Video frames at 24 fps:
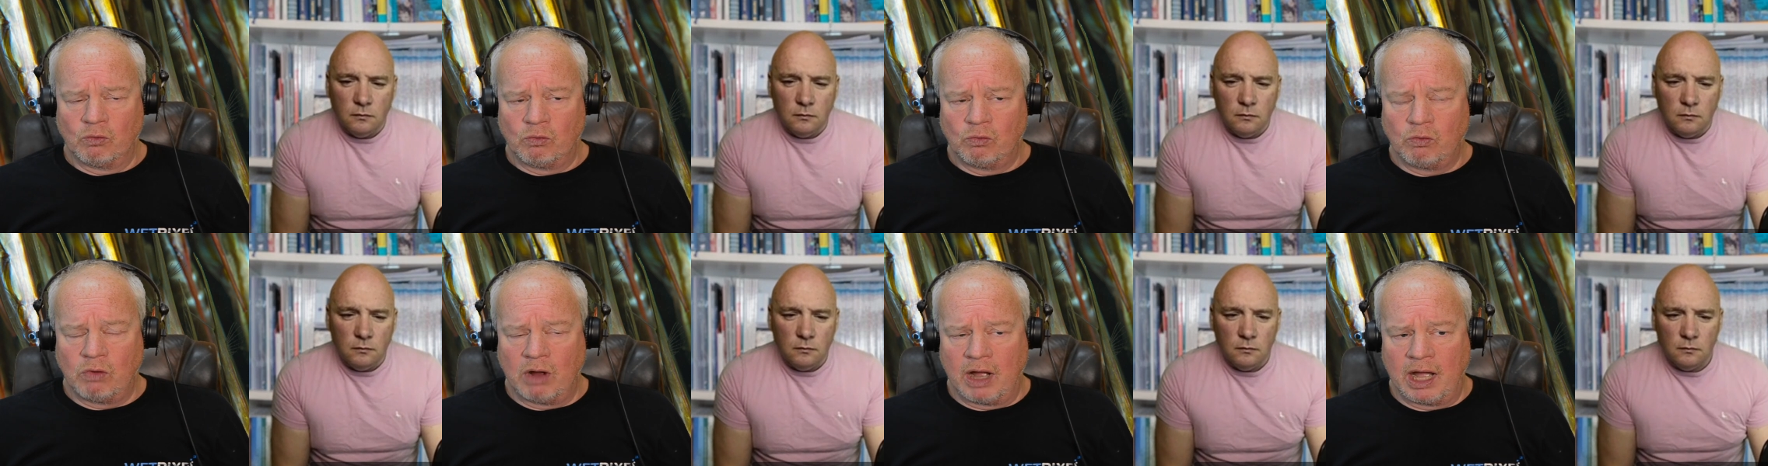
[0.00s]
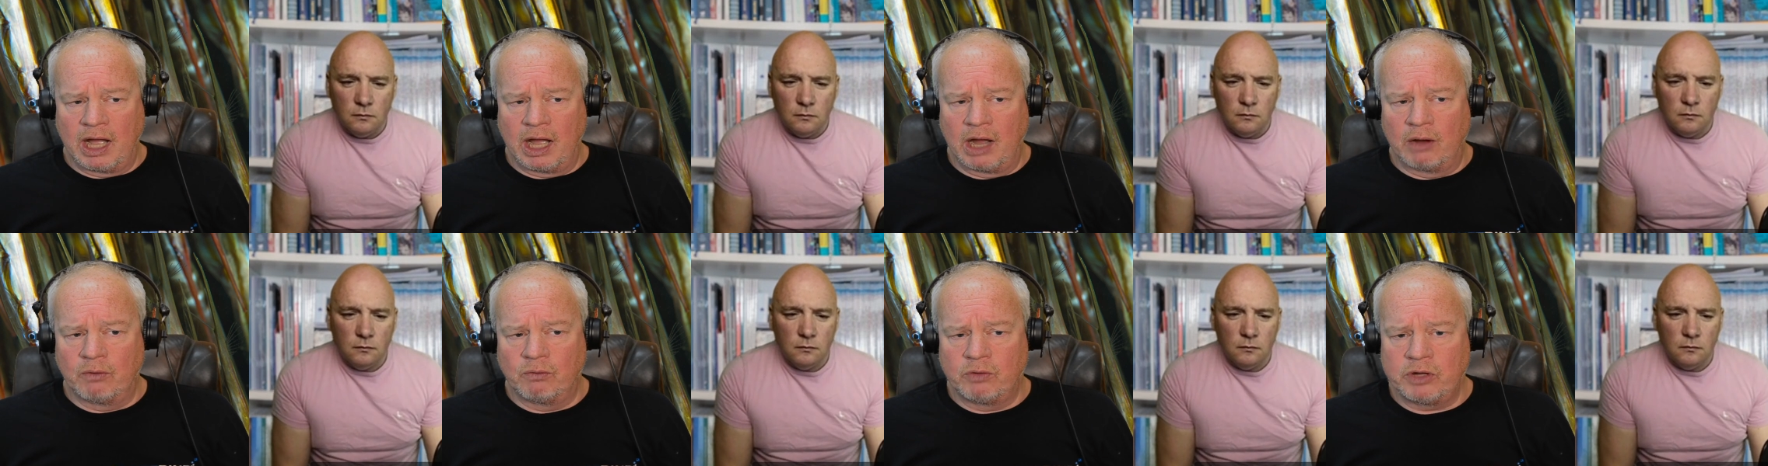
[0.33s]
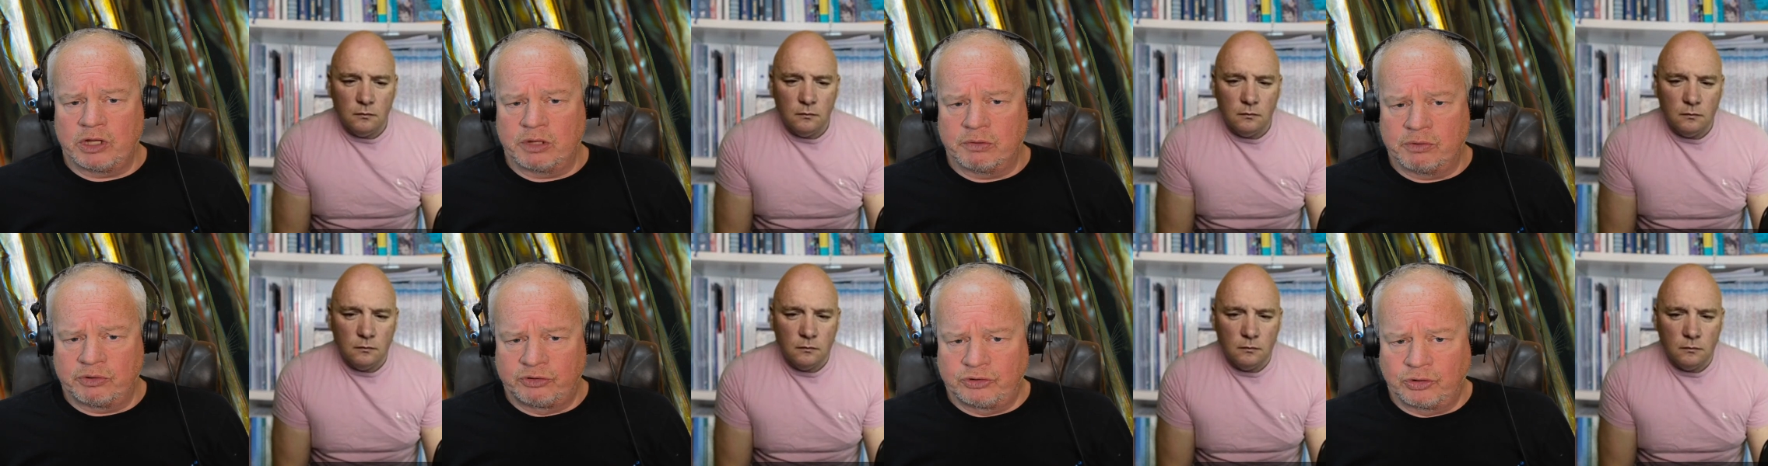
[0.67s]
Speaker 1: where
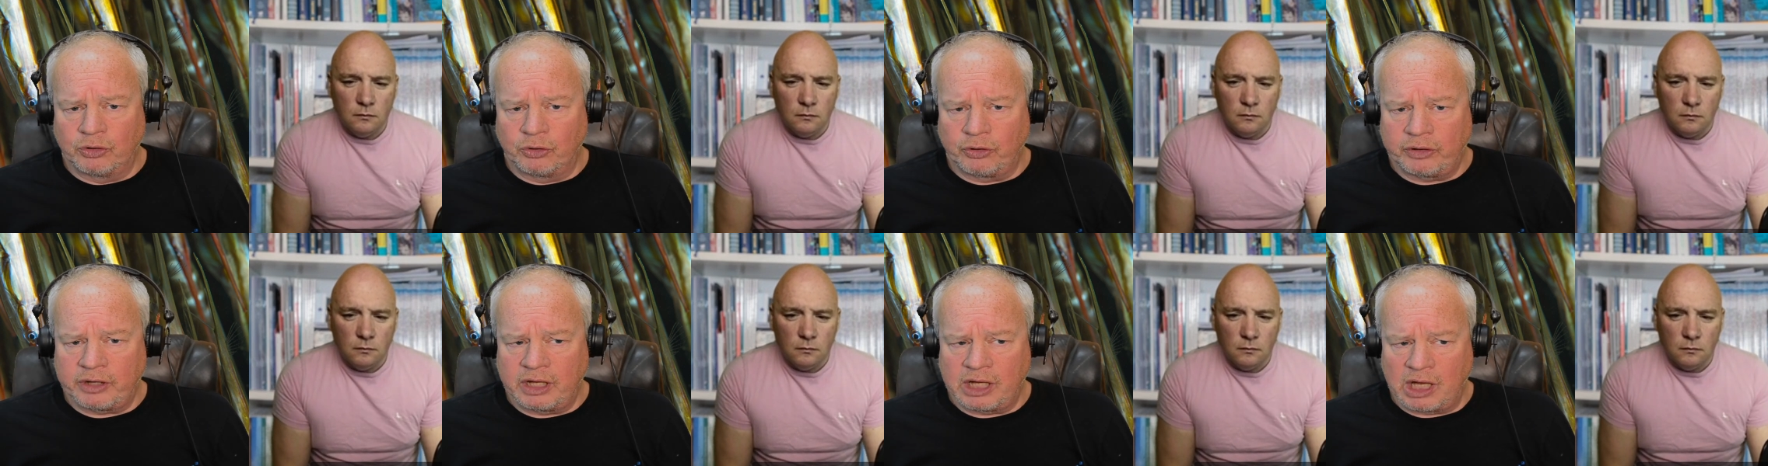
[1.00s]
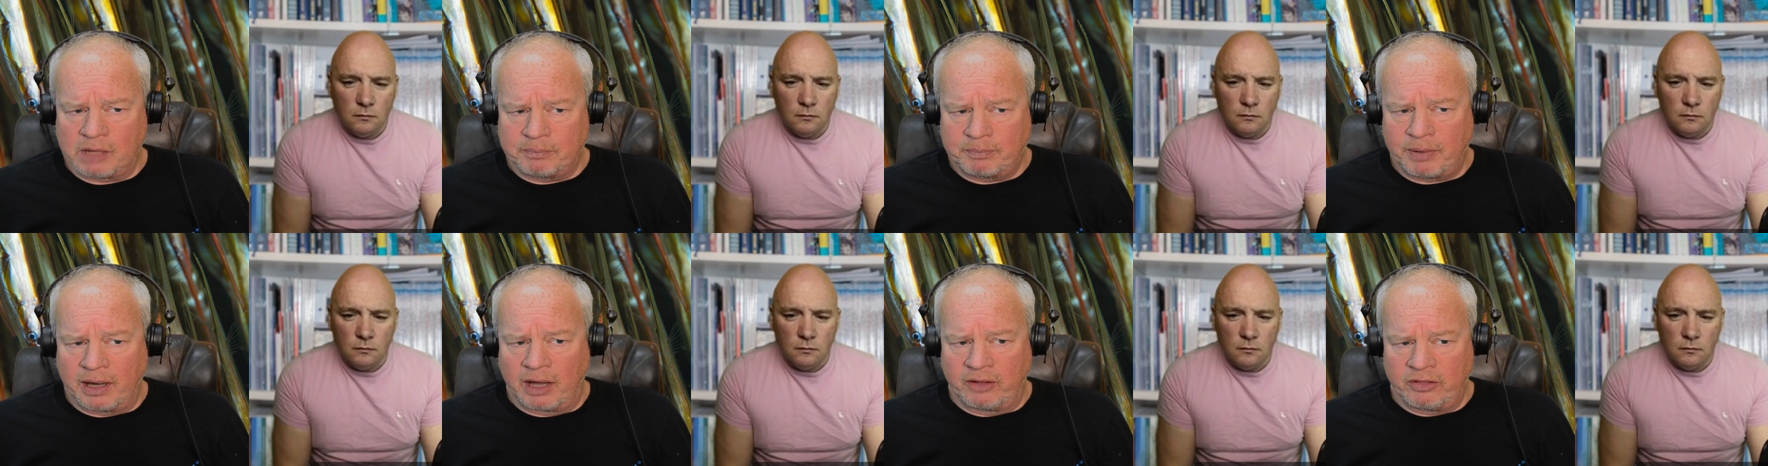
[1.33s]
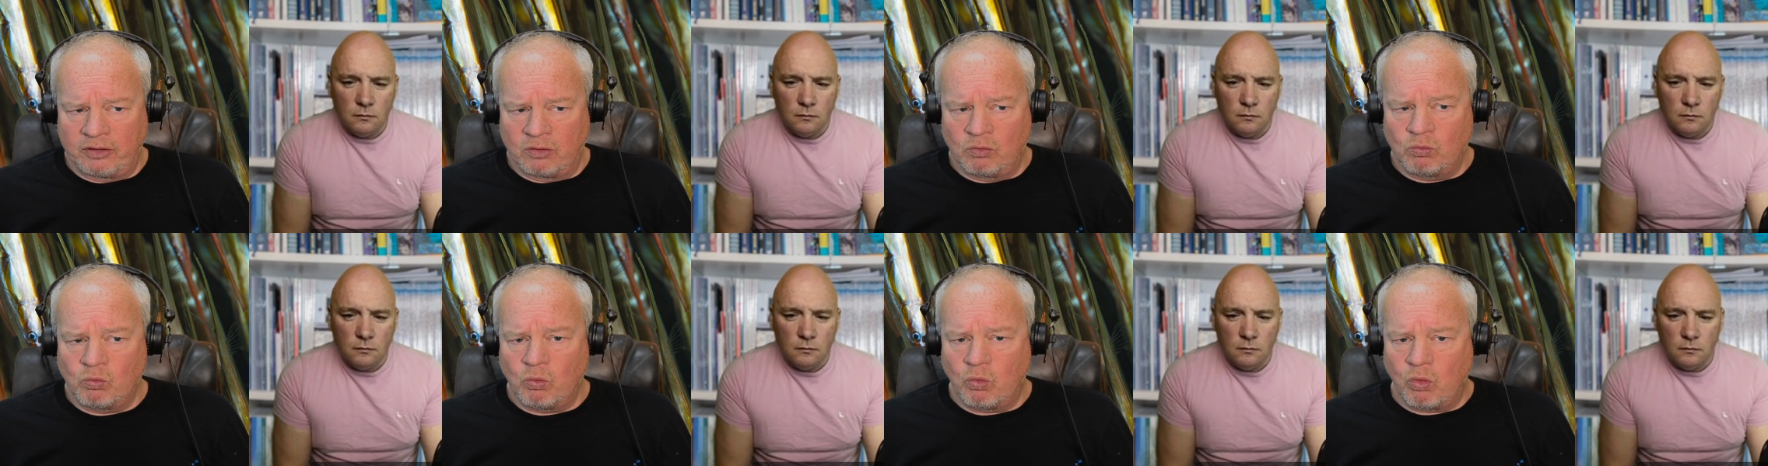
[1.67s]
you were talking about
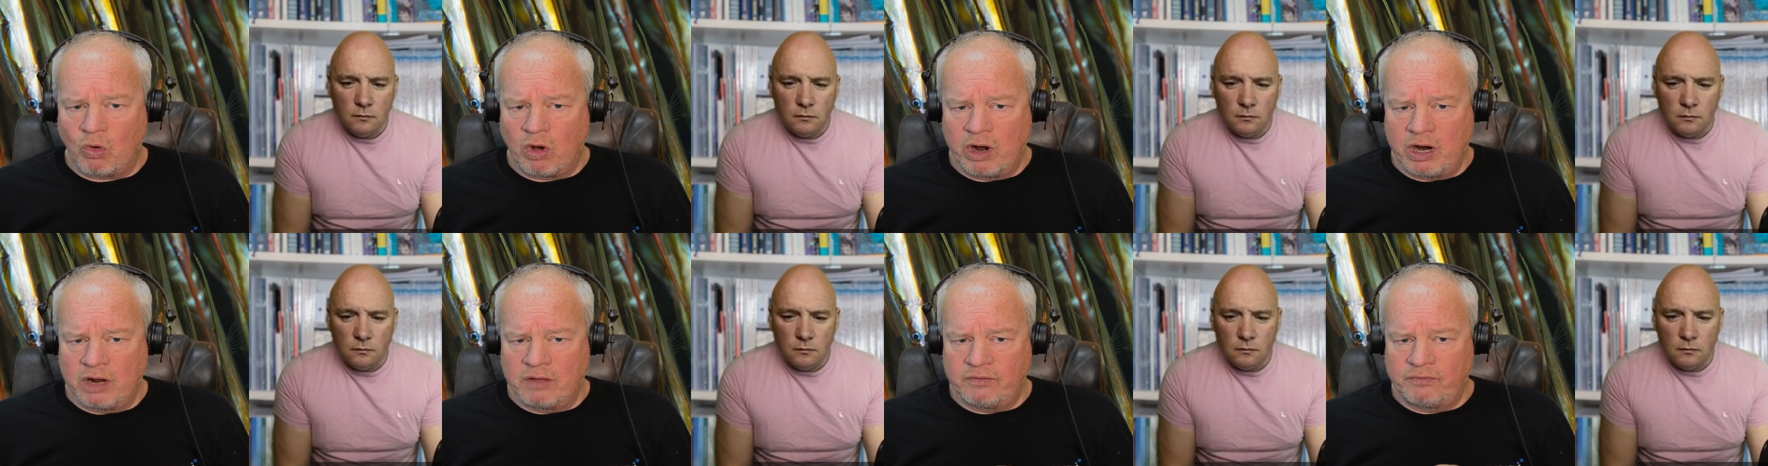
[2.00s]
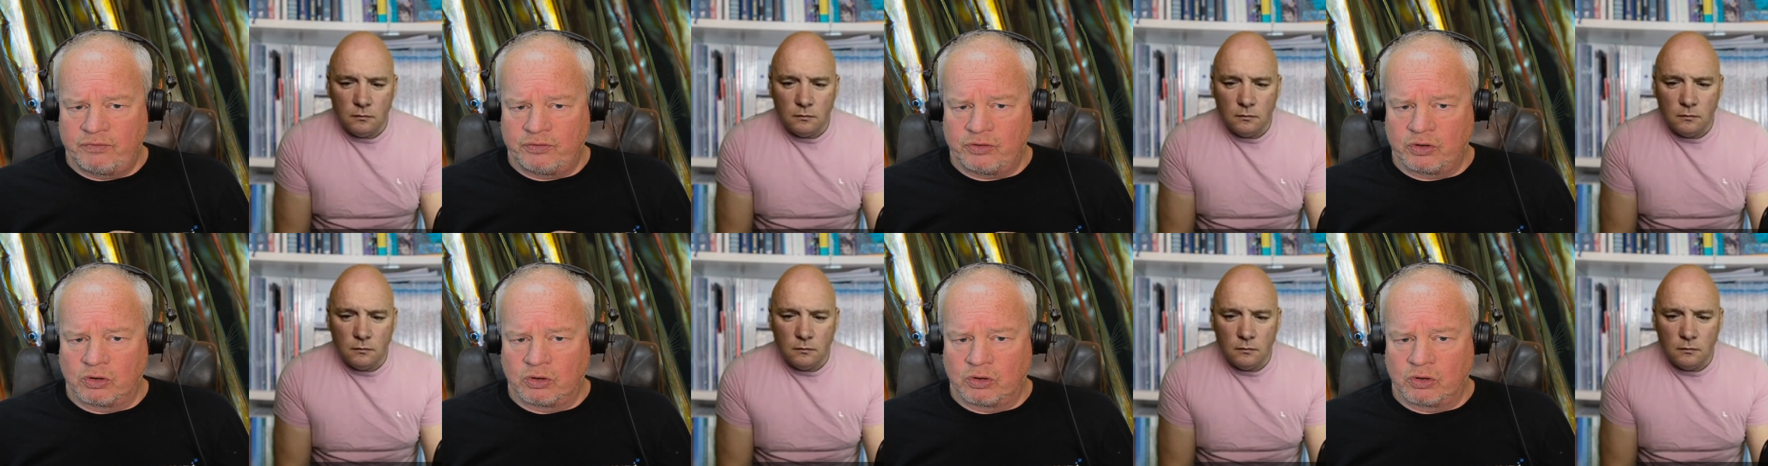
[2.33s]
that one of